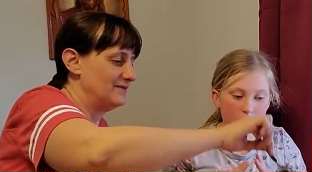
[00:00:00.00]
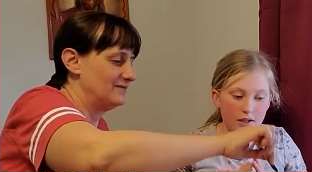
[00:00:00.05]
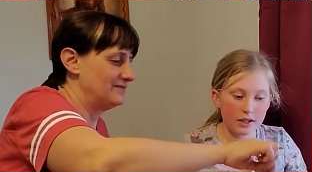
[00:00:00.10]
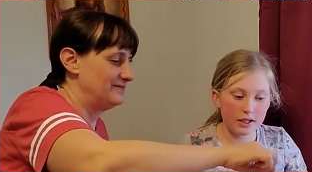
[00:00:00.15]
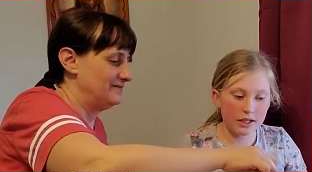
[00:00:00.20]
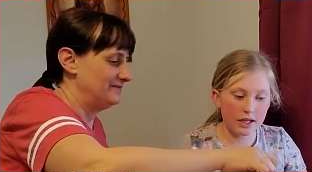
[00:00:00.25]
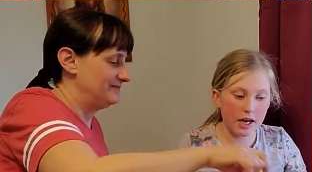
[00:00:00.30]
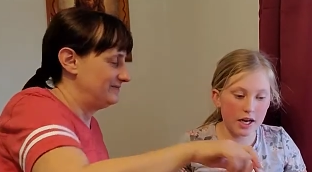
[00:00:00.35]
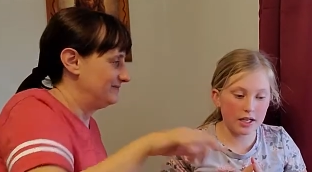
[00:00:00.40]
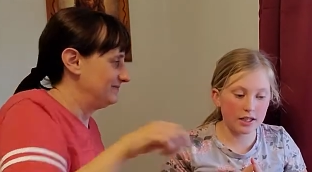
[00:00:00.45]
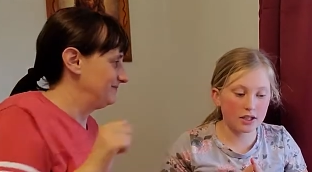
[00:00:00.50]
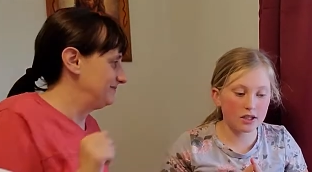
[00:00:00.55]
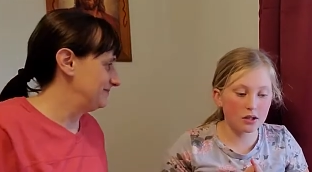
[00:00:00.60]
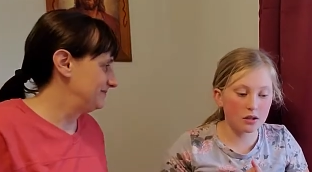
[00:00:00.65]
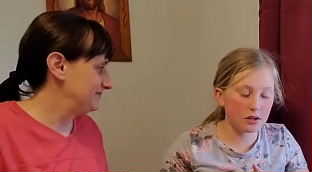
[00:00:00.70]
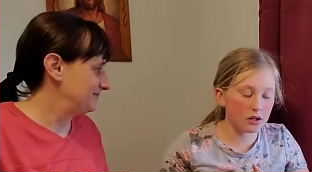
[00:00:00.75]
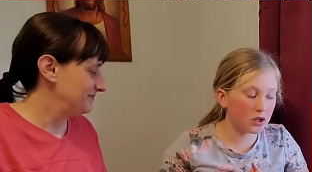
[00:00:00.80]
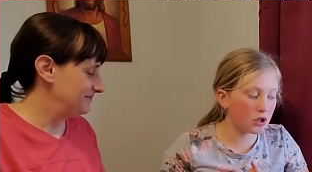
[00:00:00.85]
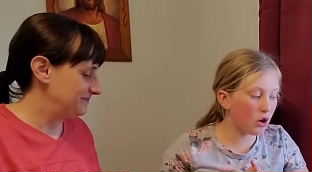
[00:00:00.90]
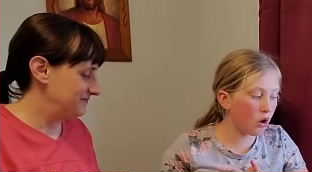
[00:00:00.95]
Speaker 1: Yes.
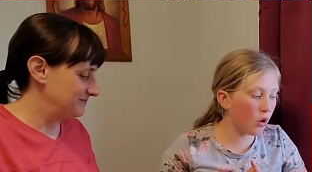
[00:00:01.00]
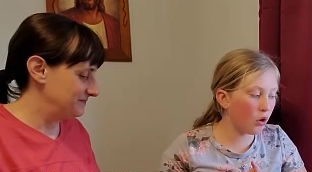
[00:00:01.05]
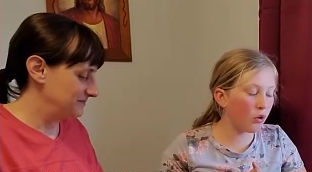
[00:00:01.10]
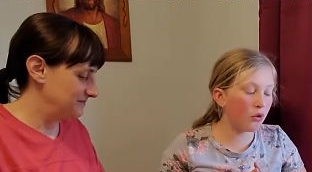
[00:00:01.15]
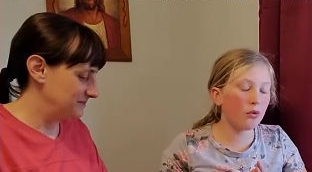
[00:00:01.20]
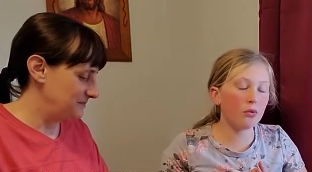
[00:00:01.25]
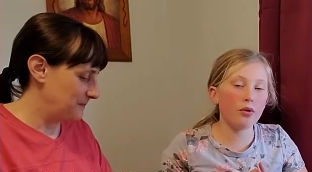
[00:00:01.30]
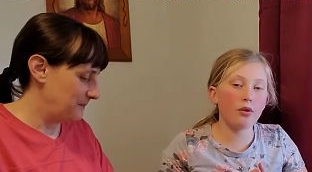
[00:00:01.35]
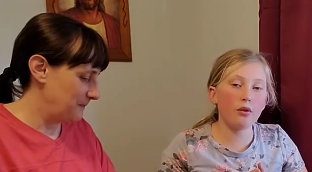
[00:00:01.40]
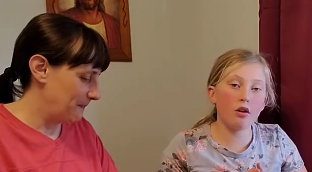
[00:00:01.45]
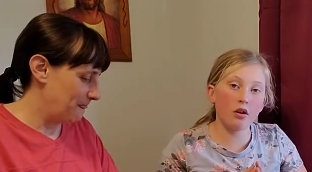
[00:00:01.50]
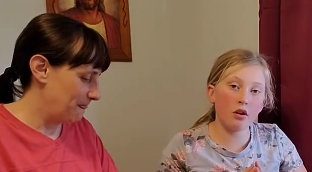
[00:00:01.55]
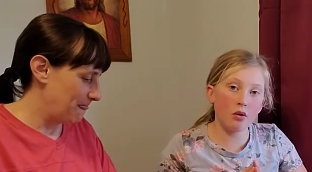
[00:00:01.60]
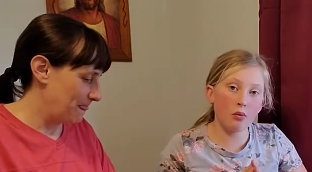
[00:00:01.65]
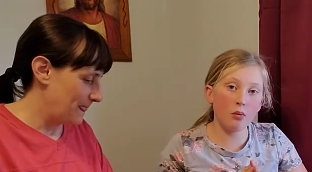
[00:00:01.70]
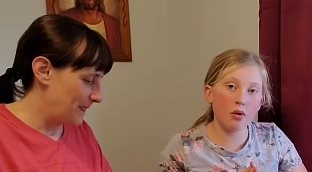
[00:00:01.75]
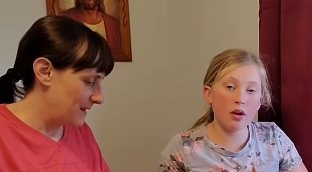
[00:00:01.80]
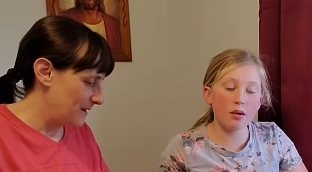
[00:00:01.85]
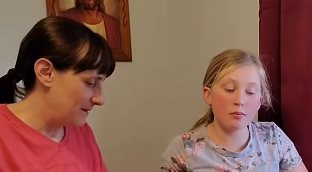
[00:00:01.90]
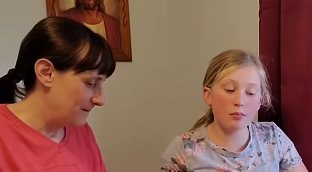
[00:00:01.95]
So the
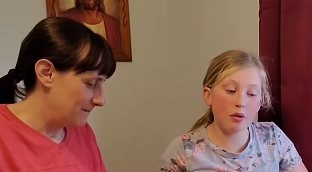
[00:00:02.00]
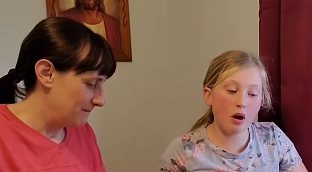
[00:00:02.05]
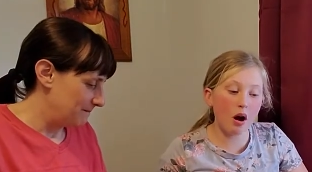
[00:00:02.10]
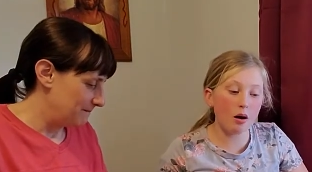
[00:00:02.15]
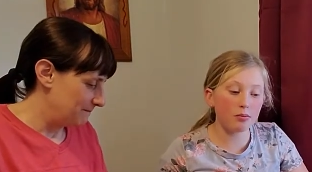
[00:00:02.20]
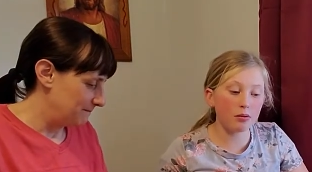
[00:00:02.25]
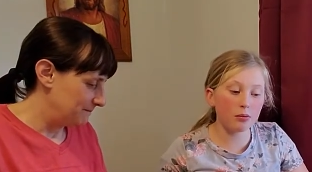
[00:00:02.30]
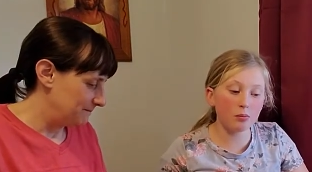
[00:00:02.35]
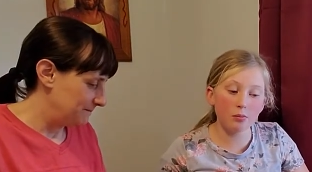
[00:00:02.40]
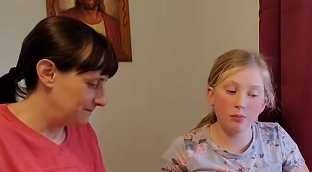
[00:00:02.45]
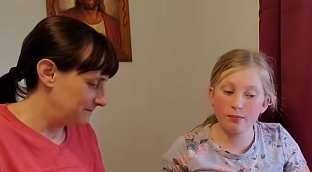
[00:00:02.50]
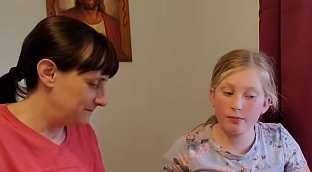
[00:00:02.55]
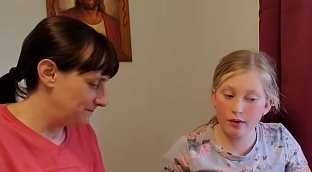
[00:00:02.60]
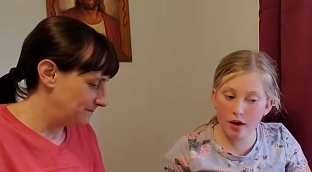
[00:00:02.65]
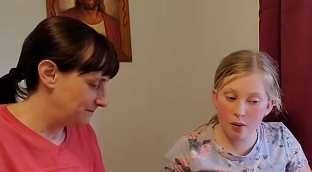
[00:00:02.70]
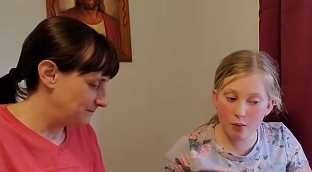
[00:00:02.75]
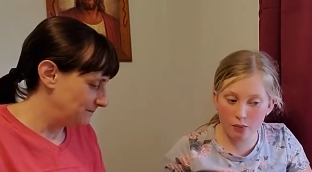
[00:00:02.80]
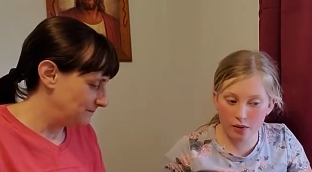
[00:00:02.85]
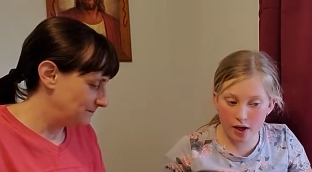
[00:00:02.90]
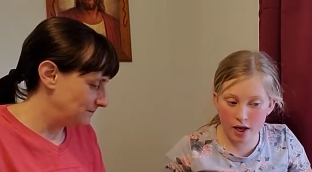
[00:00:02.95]
one problem
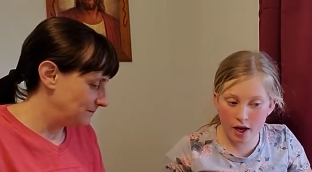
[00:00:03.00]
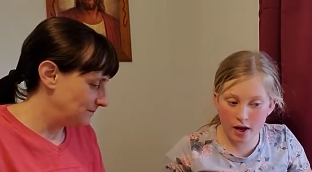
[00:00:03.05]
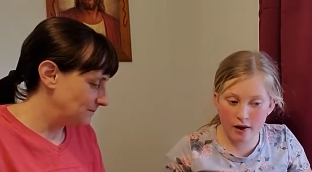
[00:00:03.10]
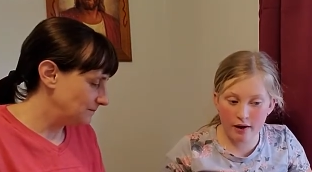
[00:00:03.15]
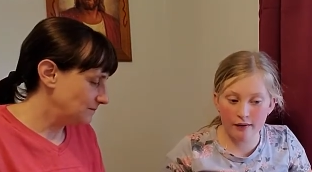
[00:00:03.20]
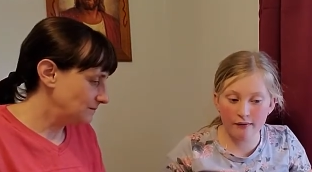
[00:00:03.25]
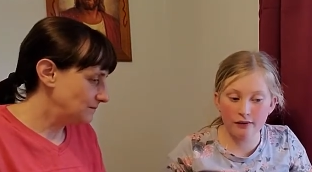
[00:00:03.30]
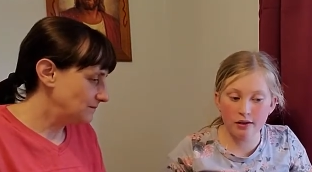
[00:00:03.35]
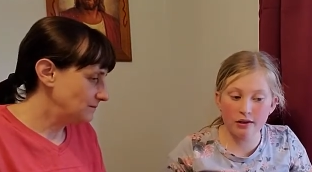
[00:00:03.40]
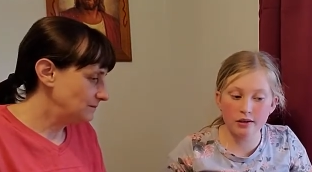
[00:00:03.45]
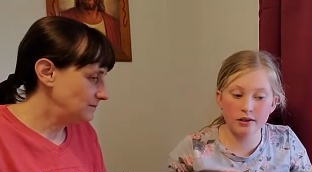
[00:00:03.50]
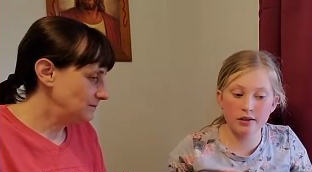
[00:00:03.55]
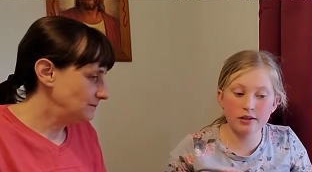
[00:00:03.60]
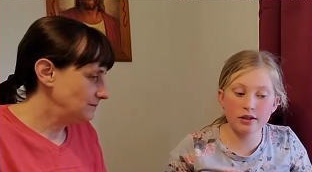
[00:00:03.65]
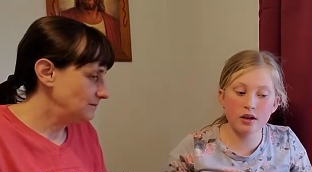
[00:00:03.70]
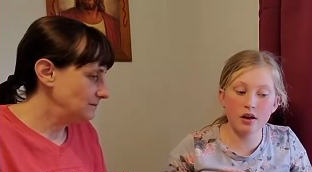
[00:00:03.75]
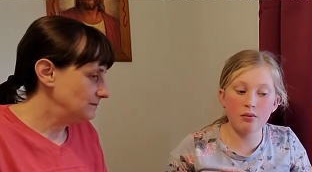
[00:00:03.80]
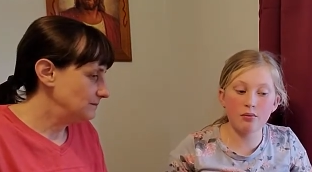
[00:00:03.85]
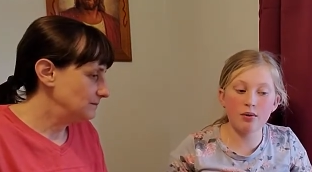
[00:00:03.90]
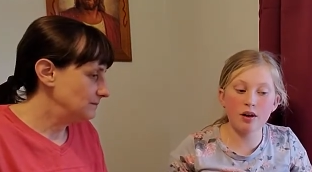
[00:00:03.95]
that we have is
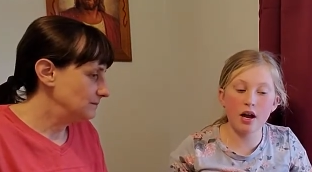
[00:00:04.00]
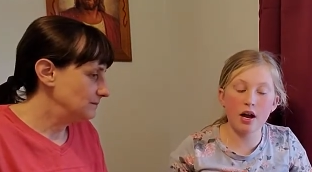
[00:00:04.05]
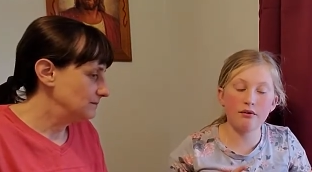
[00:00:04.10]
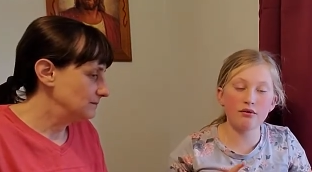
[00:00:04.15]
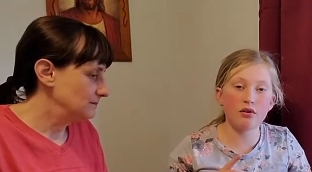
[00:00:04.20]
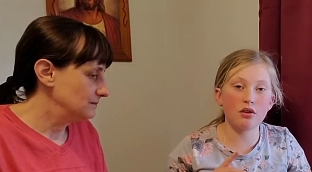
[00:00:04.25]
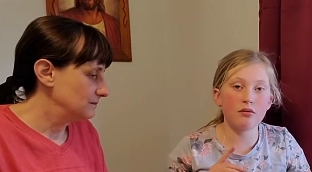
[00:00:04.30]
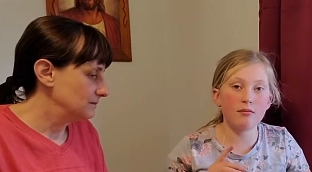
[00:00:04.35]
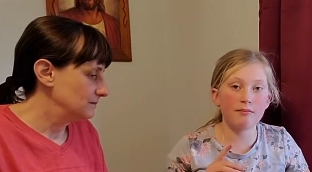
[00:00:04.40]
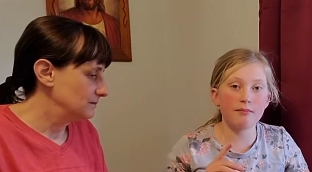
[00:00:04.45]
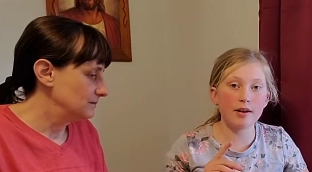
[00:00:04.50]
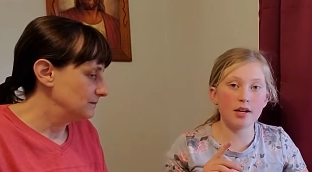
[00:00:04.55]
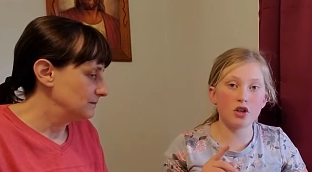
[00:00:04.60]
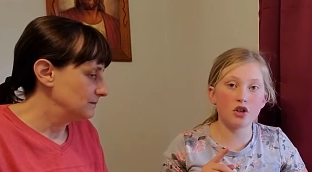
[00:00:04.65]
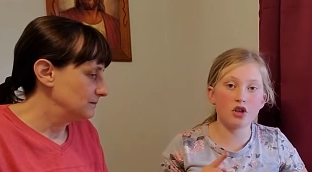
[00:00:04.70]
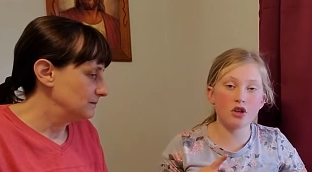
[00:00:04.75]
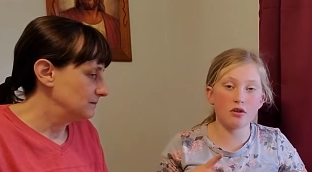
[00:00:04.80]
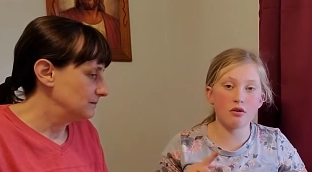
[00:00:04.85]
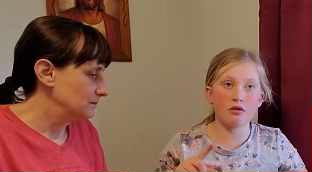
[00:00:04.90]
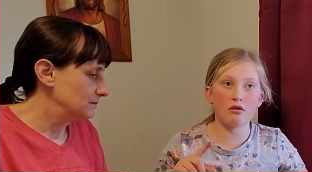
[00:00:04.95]
that we have to make
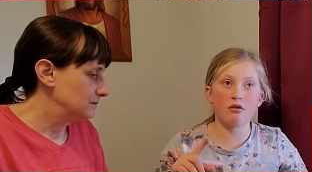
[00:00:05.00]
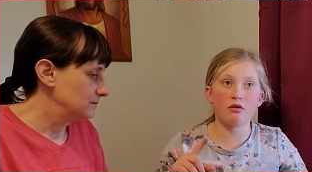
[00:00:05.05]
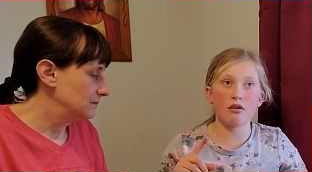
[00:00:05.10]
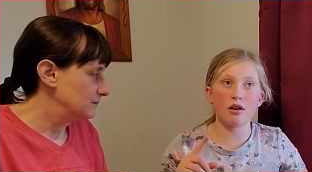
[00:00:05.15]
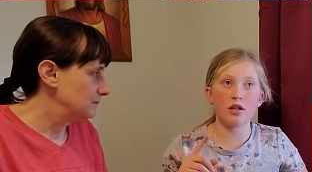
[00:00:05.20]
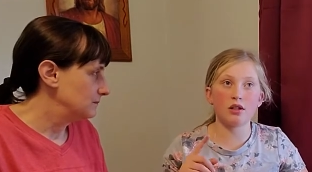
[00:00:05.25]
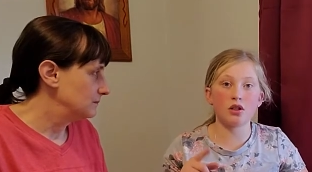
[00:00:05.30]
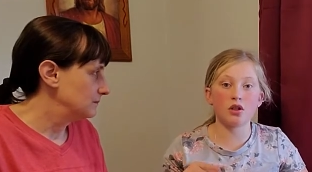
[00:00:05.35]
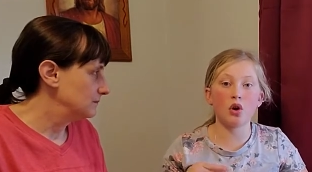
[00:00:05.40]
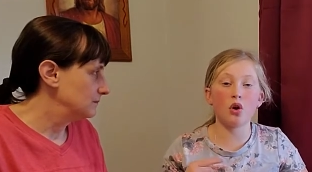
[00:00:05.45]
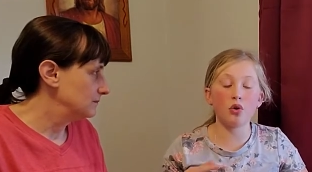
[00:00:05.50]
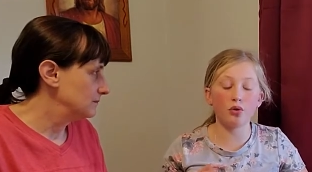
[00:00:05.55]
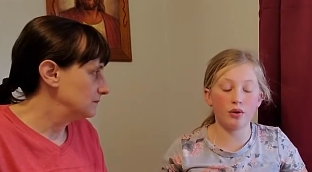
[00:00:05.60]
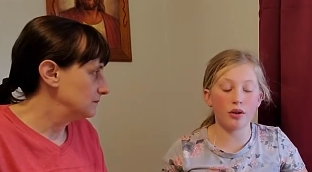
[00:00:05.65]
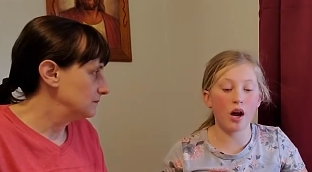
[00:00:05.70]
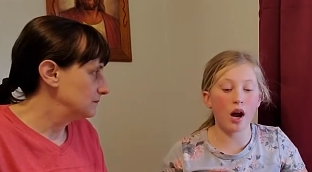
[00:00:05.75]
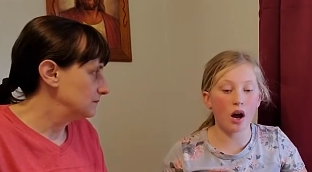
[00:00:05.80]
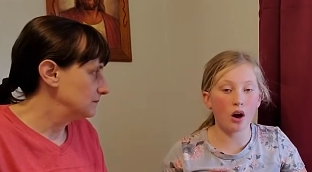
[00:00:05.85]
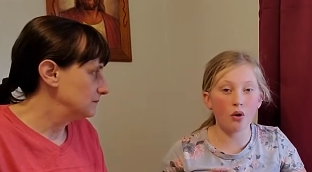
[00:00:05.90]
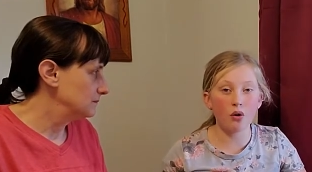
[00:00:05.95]
sure it's cooled
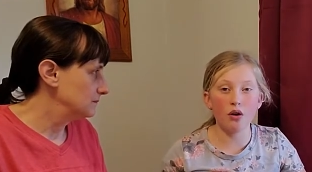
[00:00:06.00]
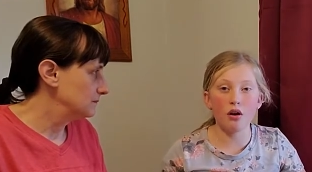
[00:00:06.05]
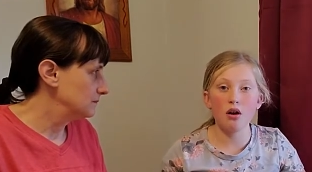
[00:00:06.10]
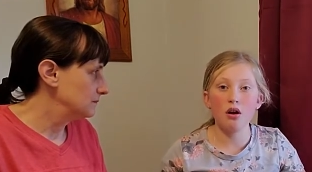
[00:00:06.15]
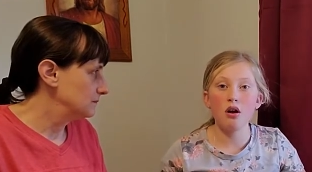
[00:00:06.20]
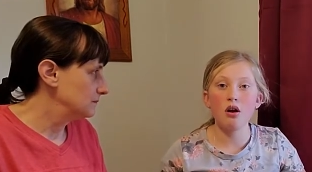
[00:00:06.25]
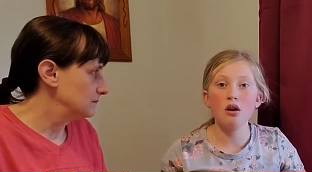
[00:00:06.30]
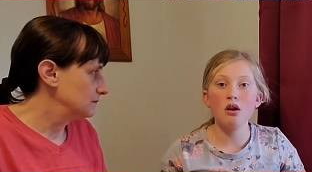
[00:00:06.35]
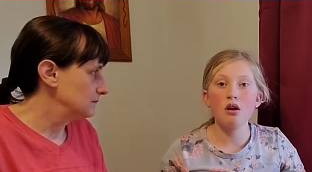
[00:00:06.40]
down